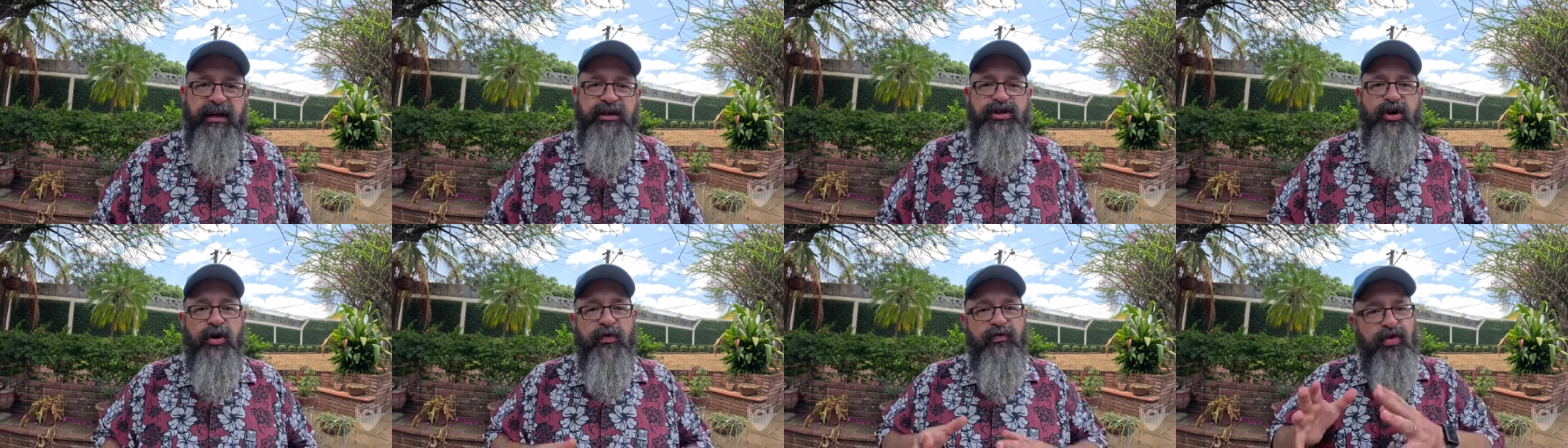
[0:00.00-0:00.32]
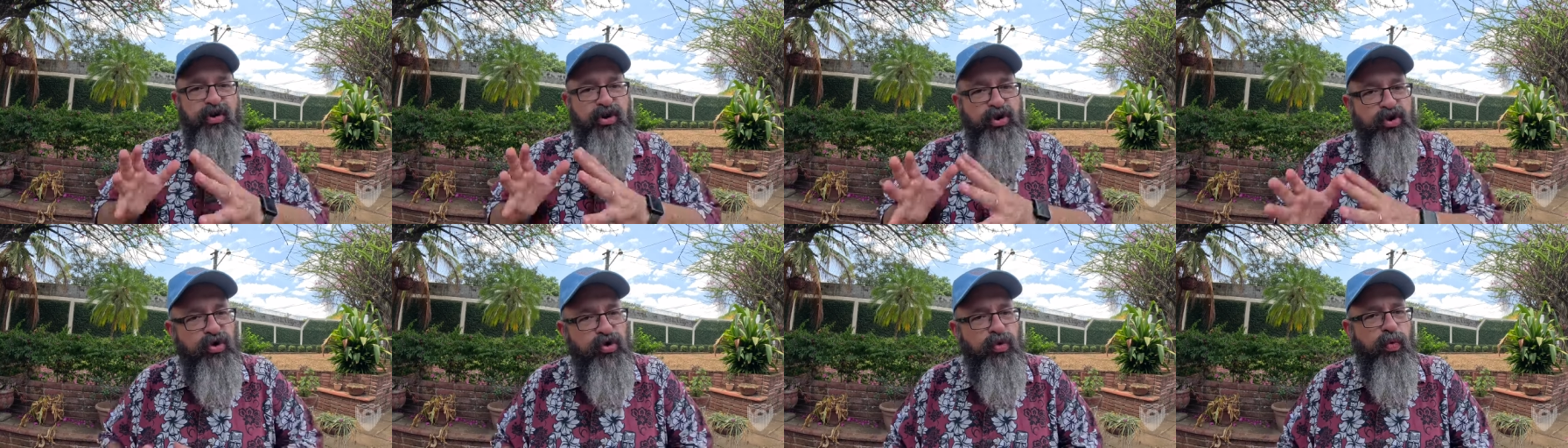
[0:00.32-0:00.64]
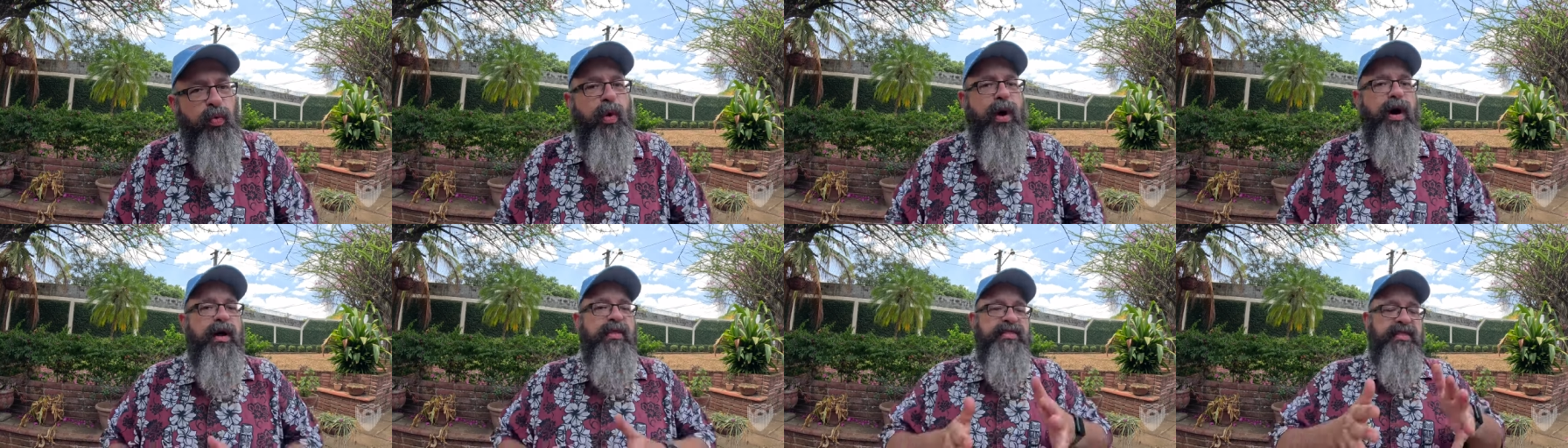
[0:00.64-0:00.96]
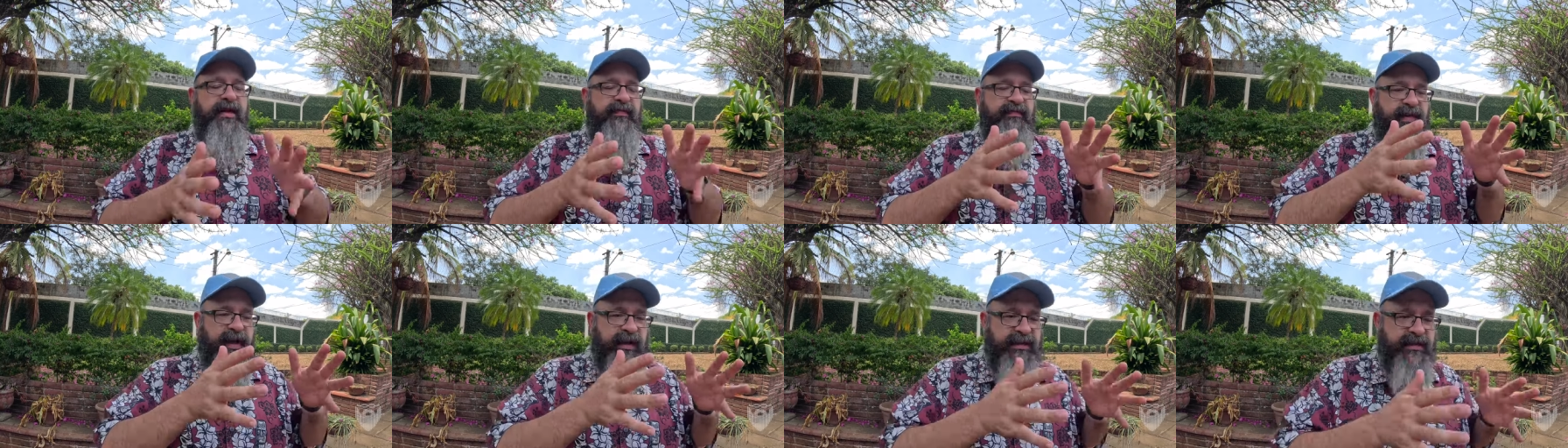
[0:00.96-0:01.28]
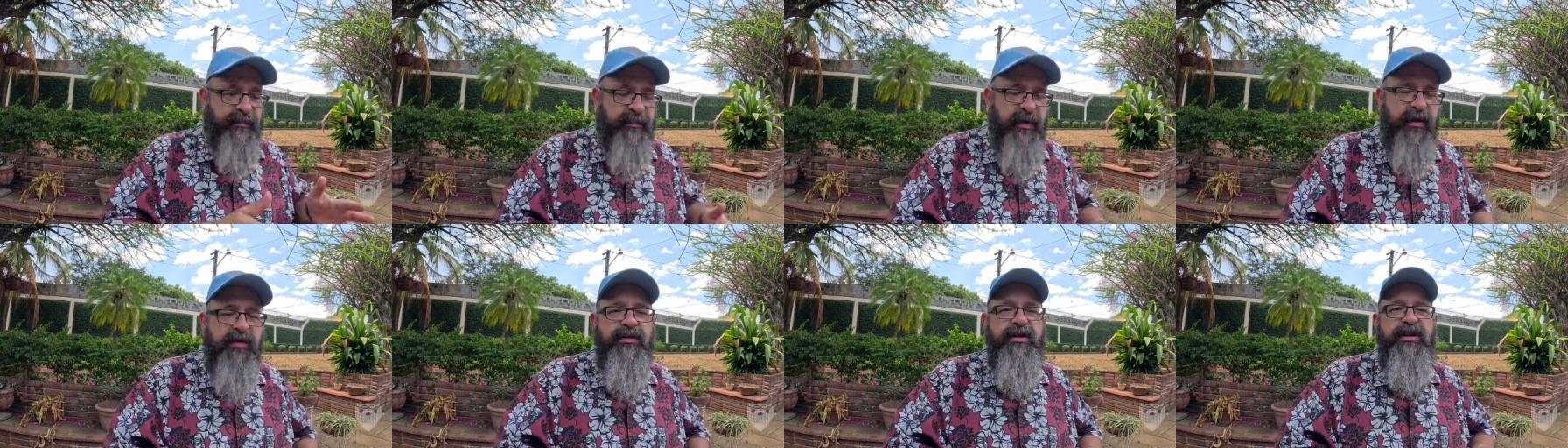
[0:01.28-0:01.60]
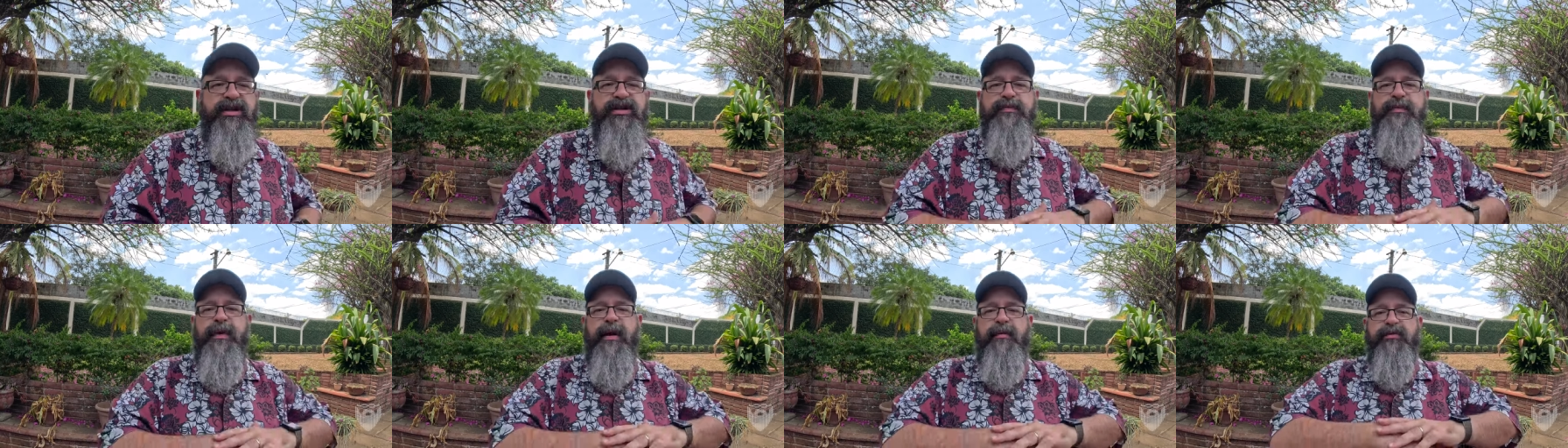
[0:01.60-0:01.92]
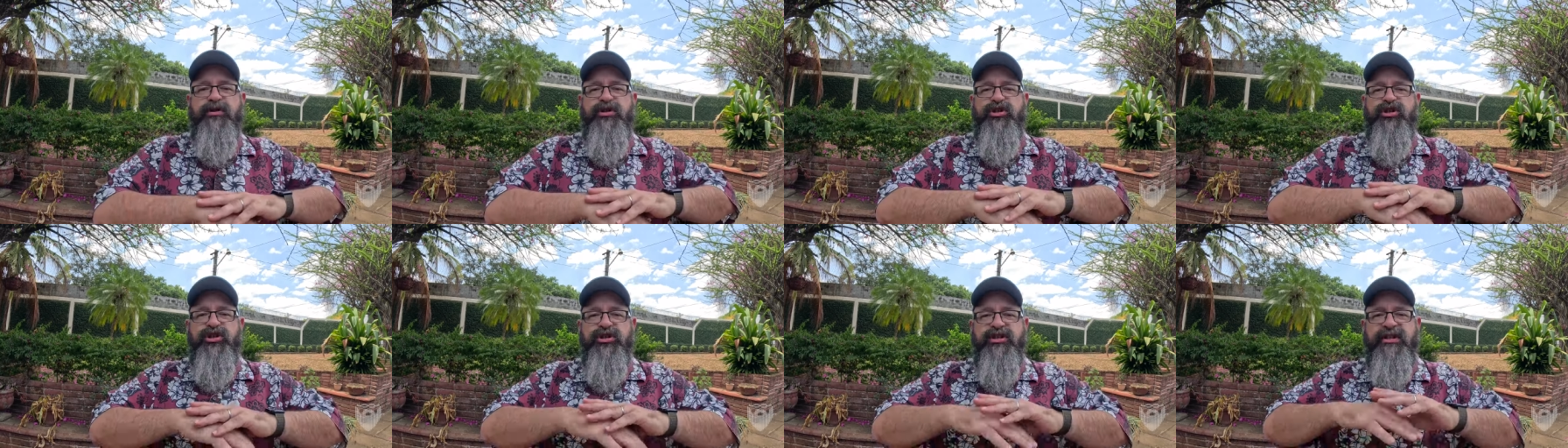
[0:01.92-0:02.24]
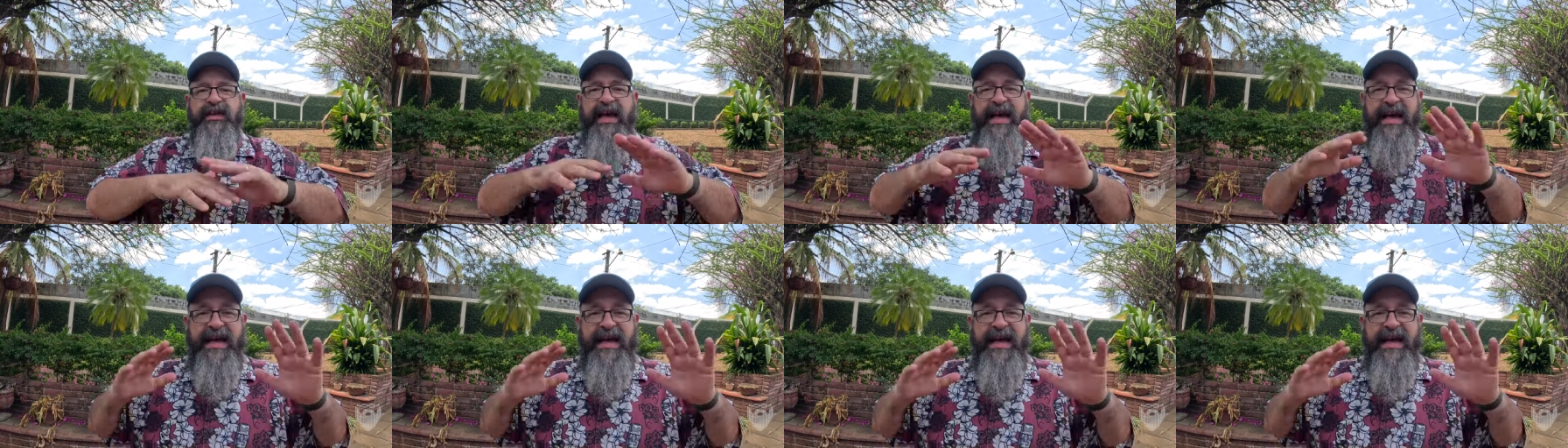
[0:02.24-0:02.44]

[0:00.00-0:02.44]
So if you want the flexibility to be able to just